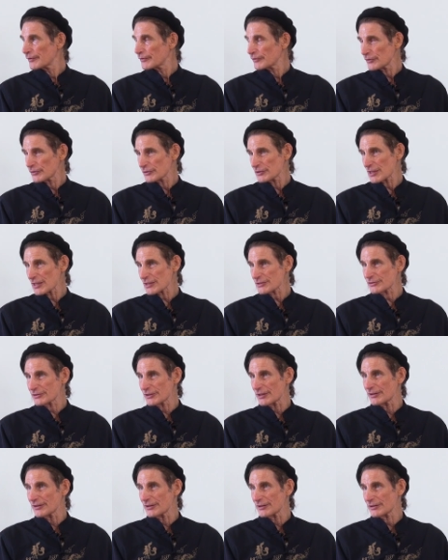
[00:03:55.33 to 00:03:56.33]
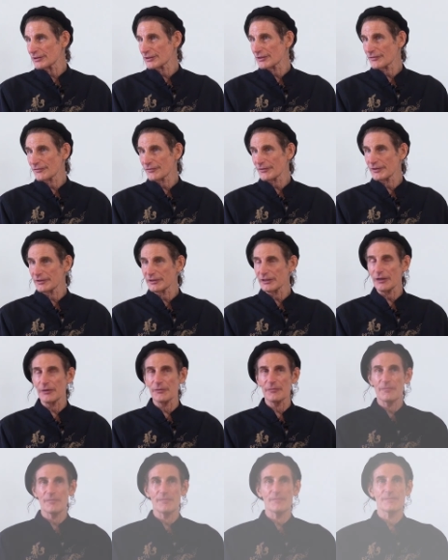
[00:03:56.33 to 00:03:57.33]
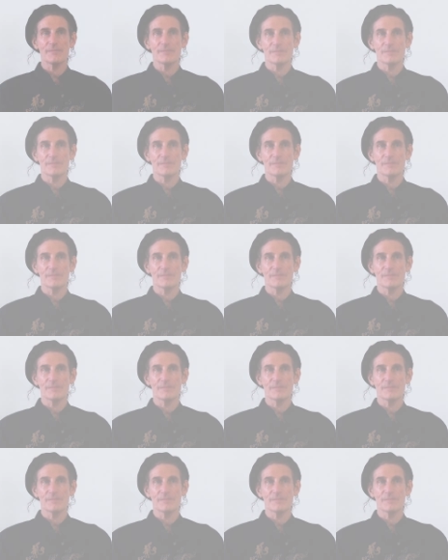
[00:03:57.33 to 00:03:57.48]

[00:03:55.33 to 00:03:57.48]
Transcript: So test it, then you can find out.